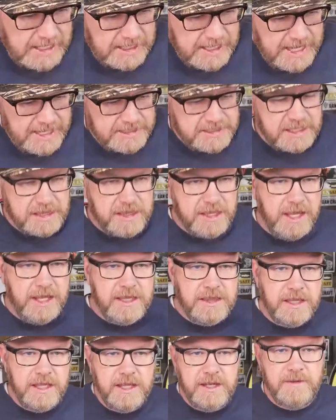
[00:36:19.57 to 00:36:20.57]
like to think
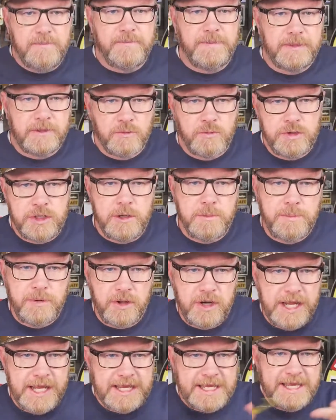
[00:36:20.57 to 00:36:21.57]
that when you
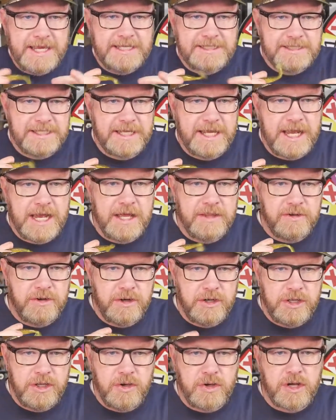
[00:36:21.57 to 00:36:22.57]
put a kit together
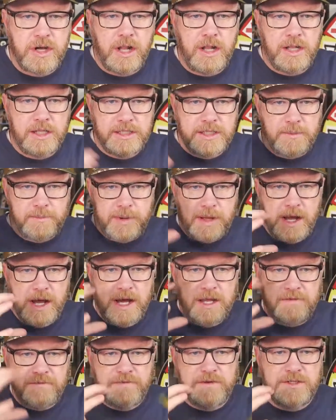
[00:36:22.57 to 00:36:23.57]
and you call it the
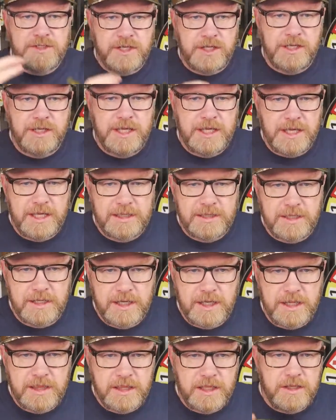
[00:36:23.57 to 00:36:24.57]
pond fishing kit, that
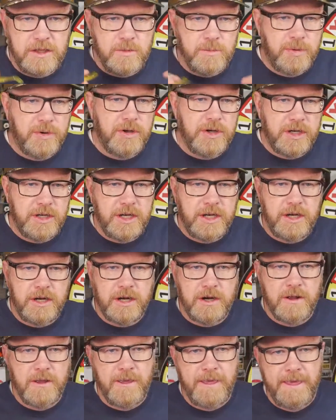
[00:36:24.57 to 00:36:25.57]
anything you put in
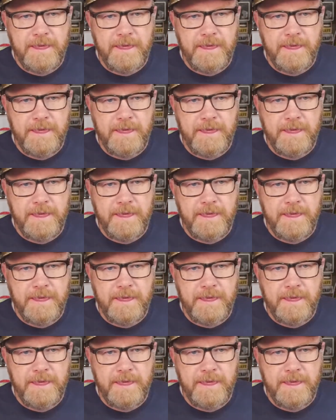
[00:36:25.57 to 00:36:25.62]
here,